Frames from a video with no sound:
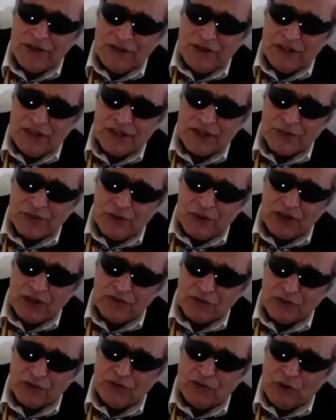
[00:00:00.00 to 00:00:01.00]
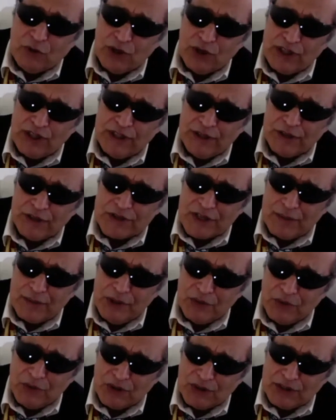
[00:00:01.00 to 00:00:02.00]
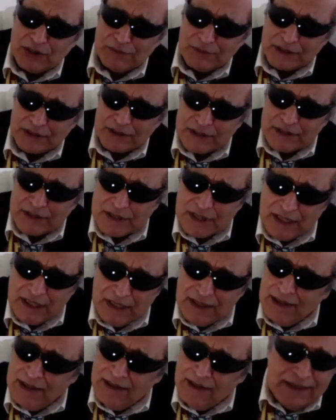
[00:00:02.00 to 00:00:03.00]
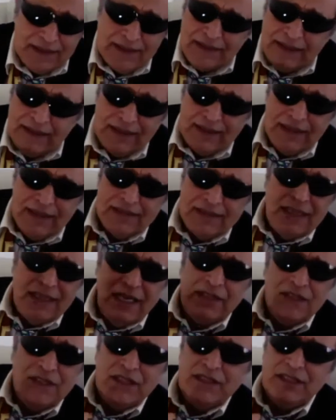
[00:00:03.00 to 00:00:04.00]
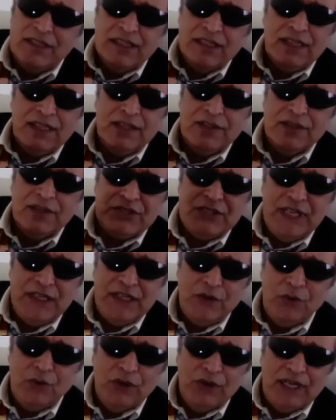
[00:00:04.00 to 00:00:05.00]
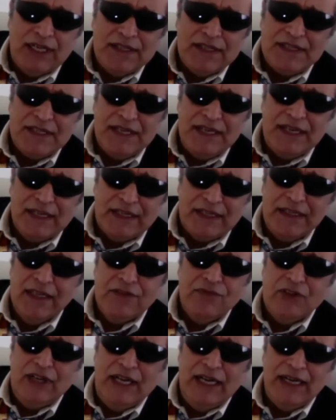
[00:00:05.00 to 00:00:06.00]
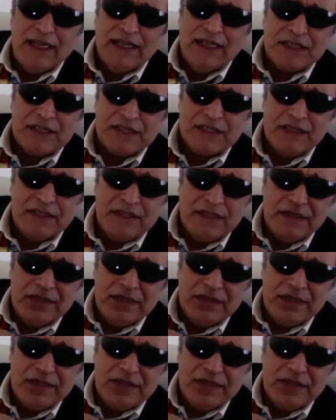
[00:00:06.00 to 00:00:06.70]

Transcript: this is what for 40 years I've been working with this he doesn't, doesn't understand a word I say, never has. I,